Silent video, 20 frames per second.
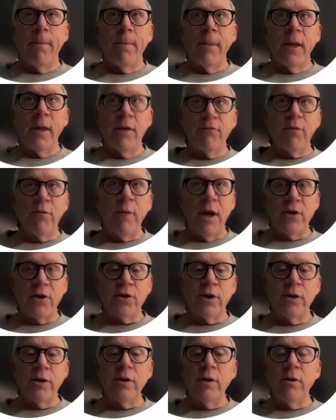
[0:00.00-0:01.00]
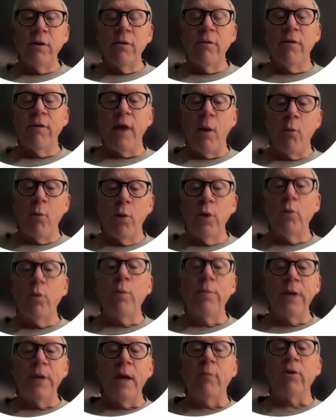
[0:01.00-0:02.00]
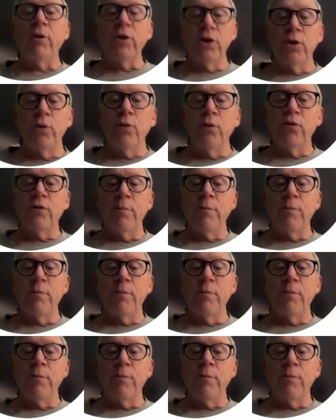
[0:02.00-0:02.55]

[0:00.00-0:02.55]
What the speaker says: information that we will be able to use